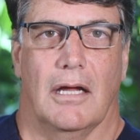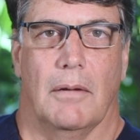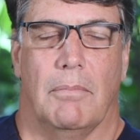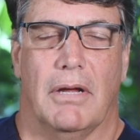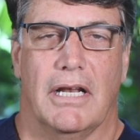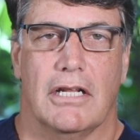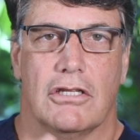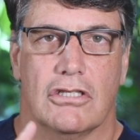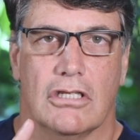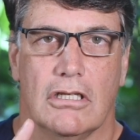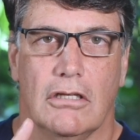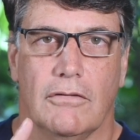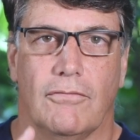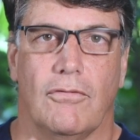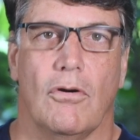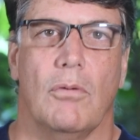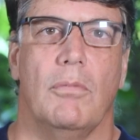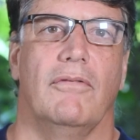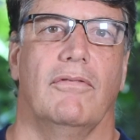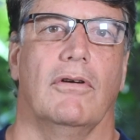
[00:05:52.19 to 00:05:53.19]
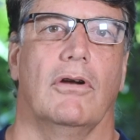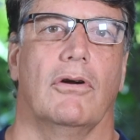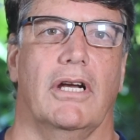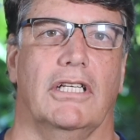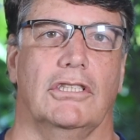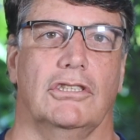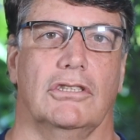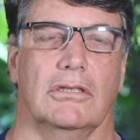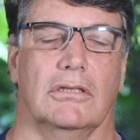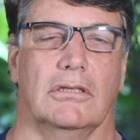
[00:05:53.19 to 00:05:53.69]
But it's still a form of
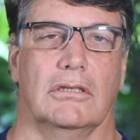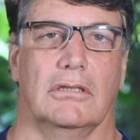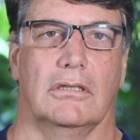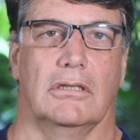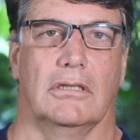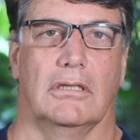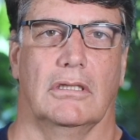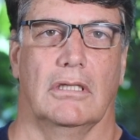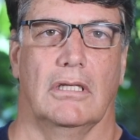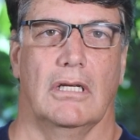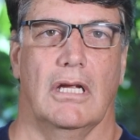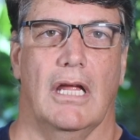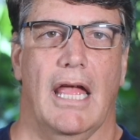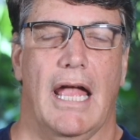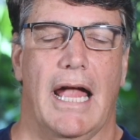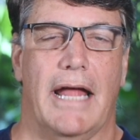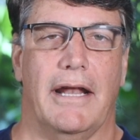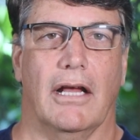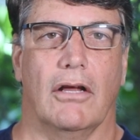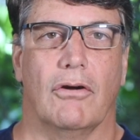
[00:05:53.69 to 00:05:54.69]
aggression. And